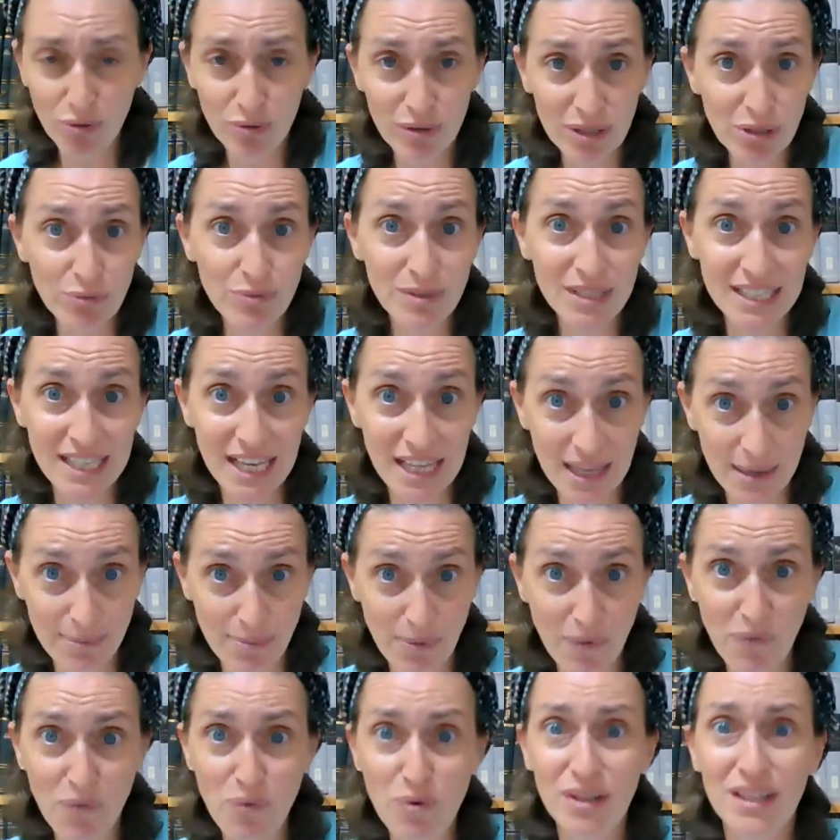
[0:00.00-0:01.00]
Or do we say like
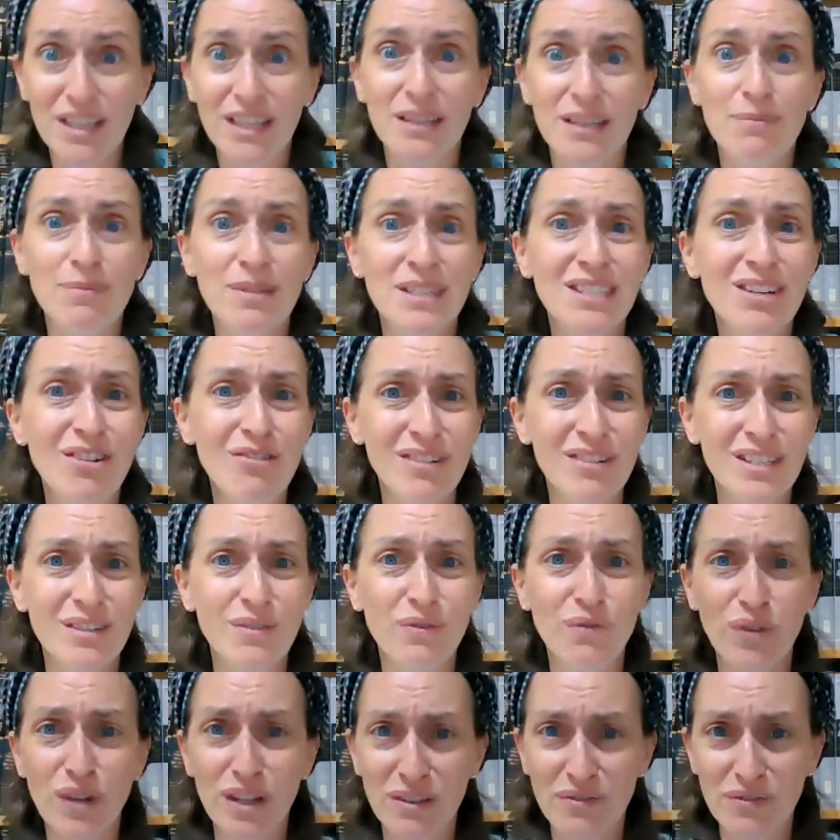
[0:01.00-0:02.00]
before that the Mitzora
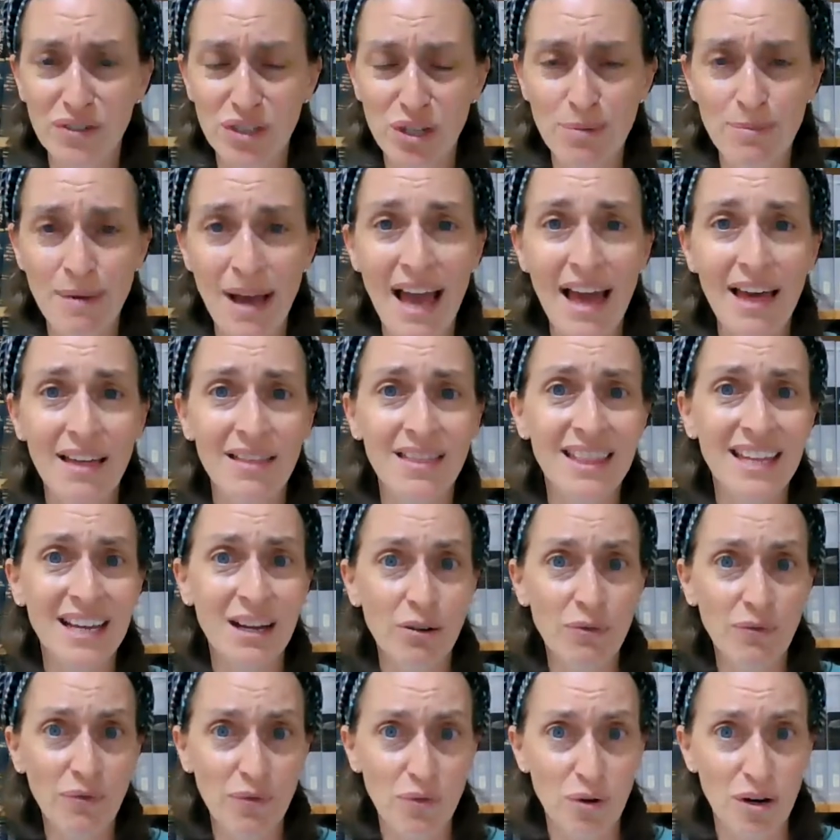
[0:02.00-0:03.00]
is full of Tuma and
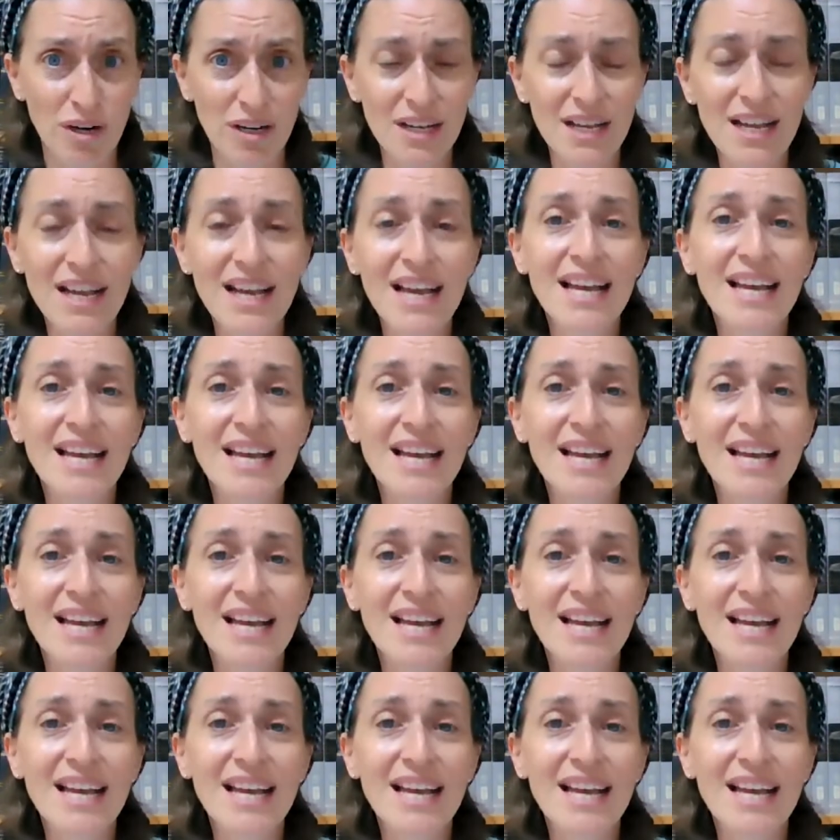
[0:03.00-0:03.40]
therefore